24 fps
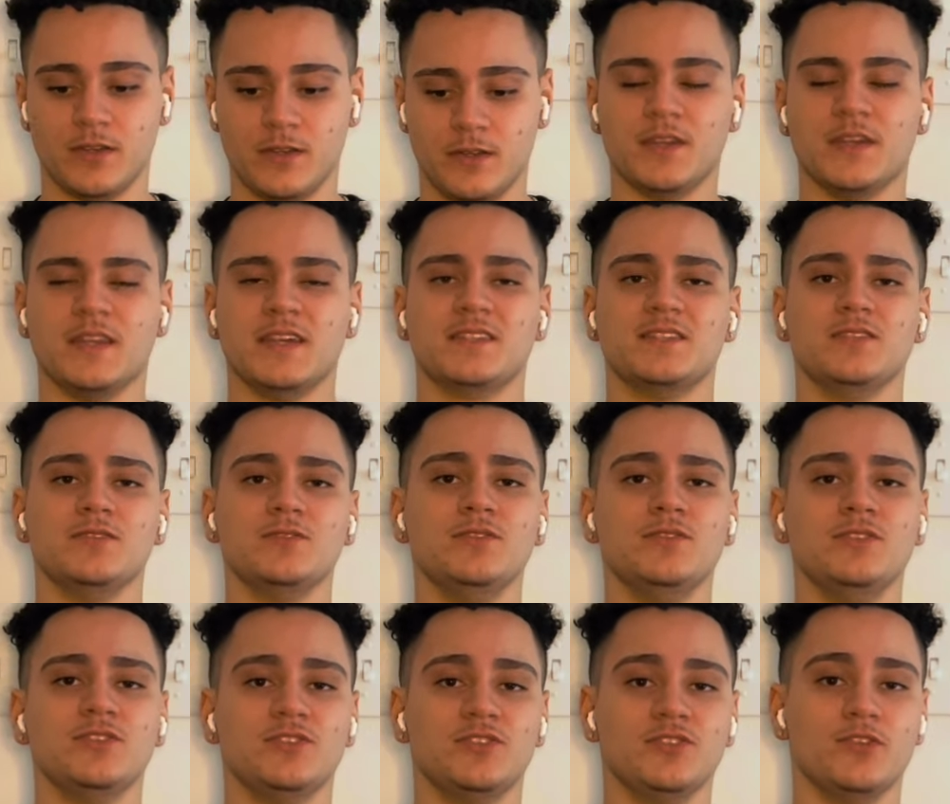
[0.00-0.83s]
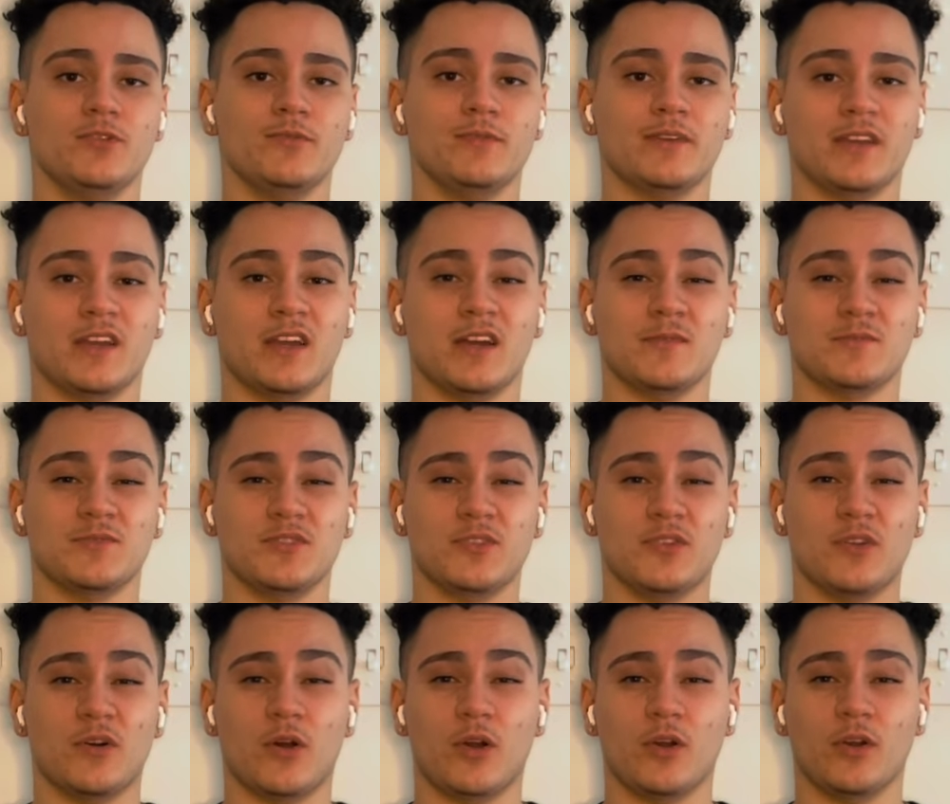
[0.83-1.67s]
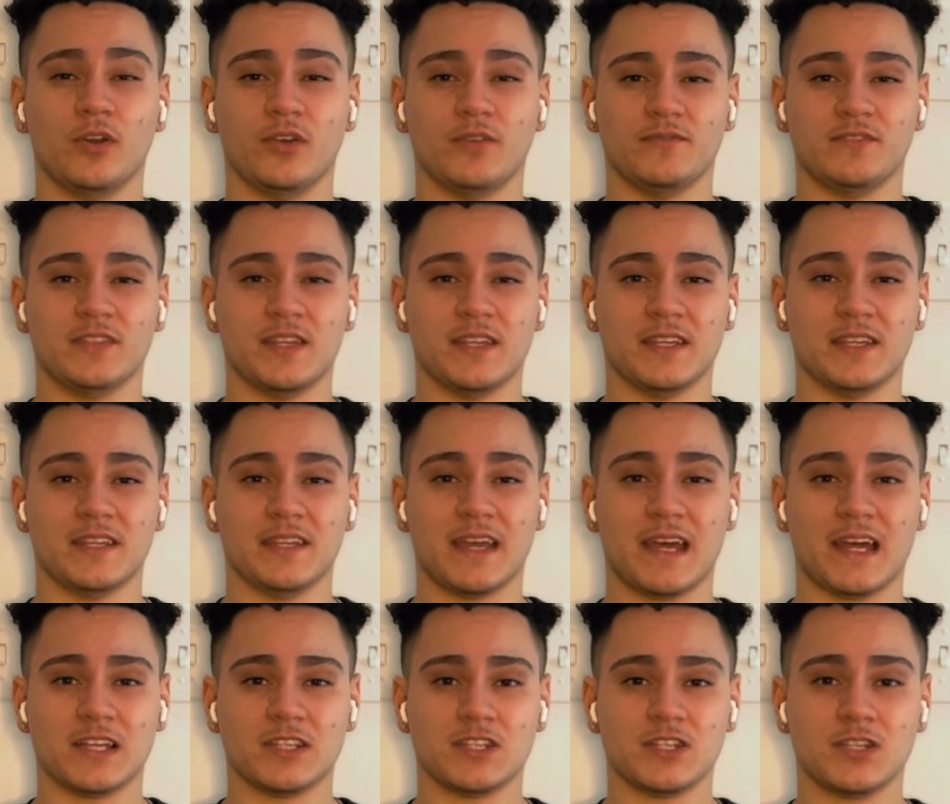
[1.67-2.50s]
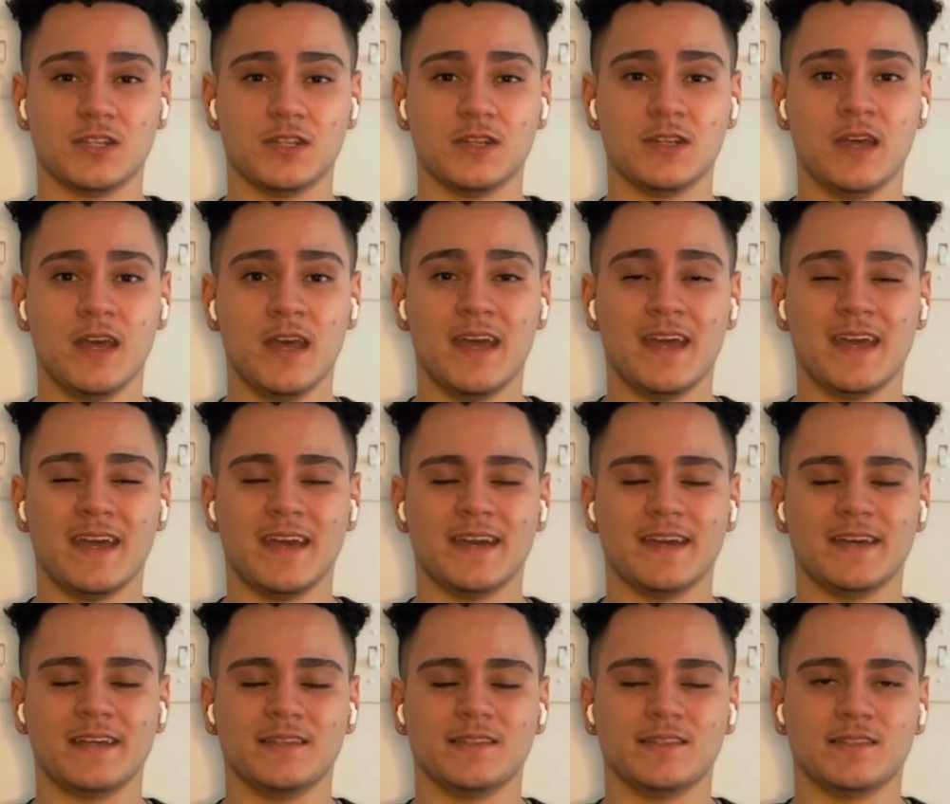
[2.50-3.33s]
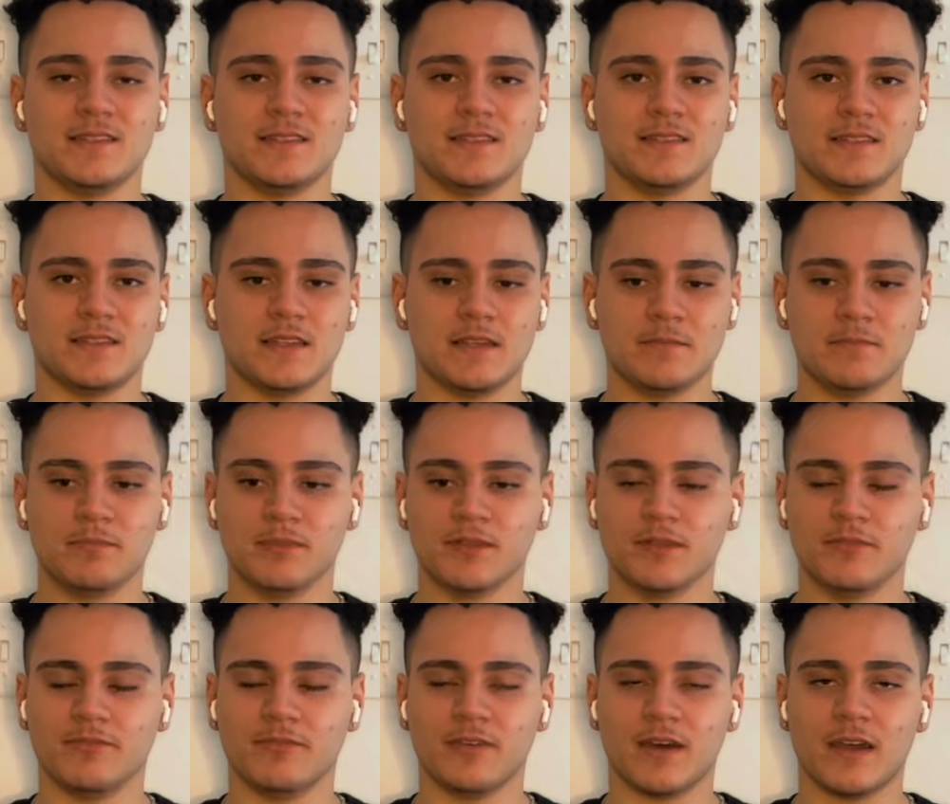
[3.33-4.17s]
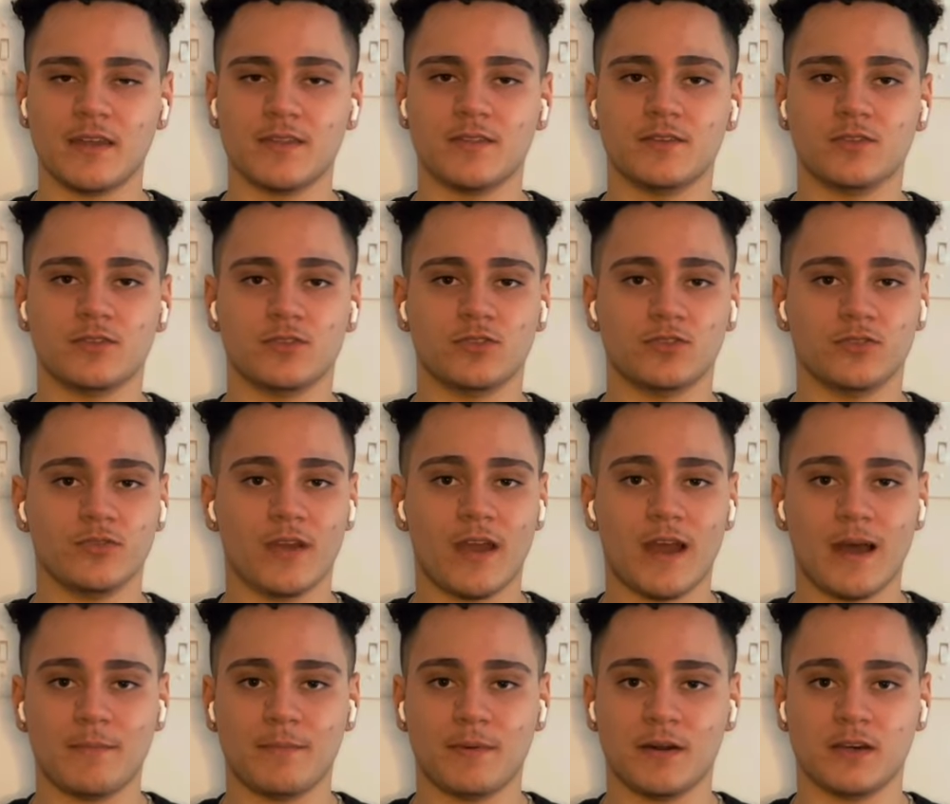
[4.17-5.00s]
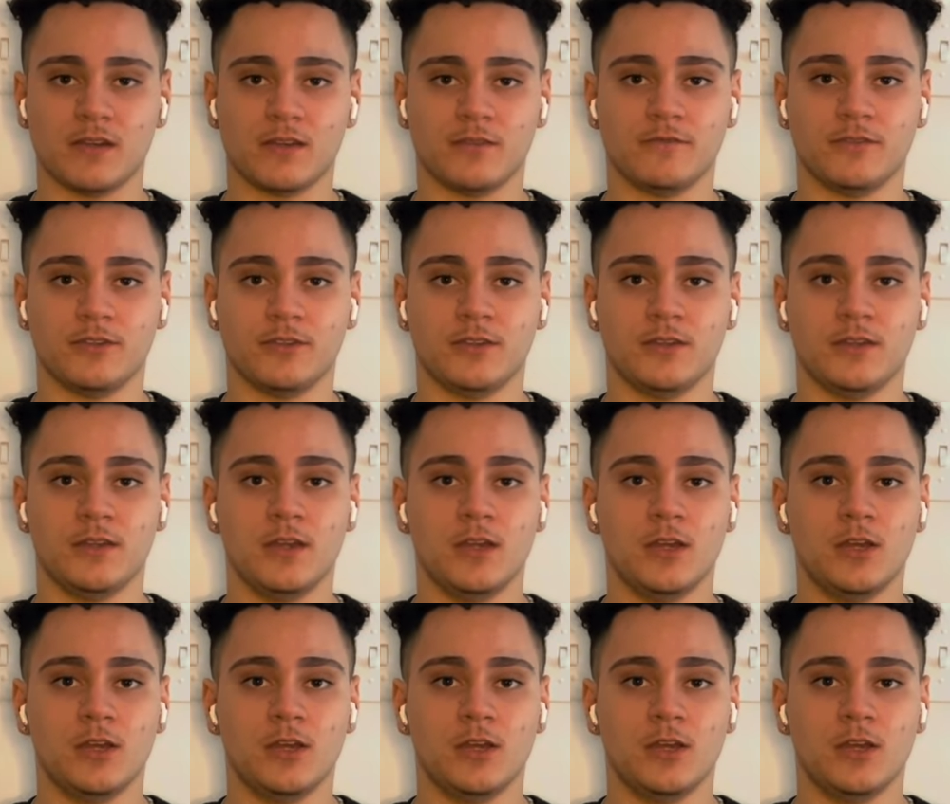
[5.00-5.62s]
The next thing you need to do when it comes to the art of taking action is simplify the crap out of it.